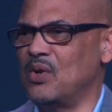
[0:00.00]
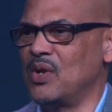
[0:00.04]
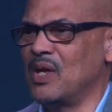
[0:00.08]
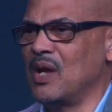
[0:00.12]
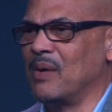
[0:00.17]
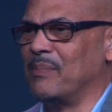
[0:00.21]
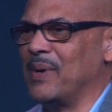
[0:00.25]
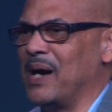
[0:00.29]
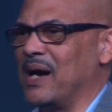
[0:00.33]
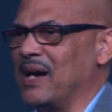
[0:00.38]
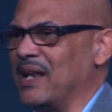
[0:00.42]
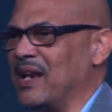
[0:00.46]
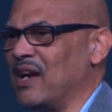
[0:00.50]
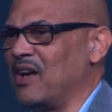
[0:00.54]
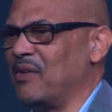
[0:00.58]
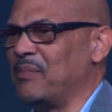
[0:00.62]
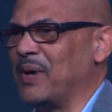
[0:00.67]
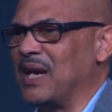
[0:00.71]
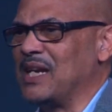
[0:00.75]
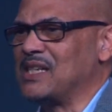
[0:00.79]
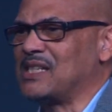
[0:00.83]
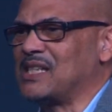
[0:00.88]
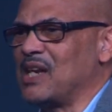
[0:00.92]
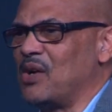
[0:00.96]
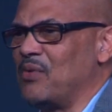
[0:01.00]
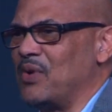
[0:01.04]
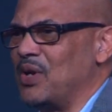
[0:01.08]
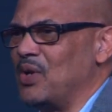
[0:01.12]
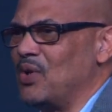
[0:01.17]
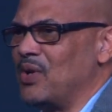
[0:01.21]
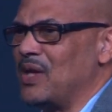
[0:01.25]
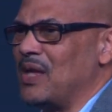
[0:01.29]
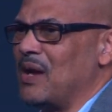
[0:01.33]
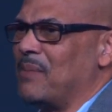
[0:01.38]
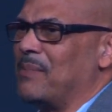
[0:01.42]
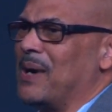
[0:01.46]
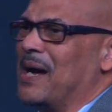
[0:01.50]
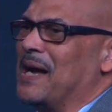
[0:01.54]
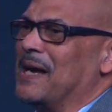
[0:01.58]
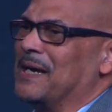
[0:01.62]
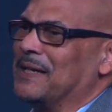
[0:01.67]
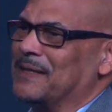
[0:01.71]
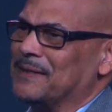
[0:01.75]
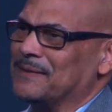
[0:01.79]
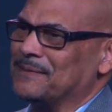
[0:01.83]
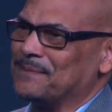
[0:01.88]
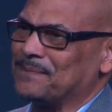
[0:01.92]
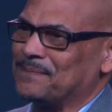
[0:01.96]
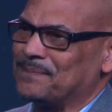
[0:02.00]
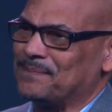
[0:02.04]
your mind. Everybody say, renew your mind.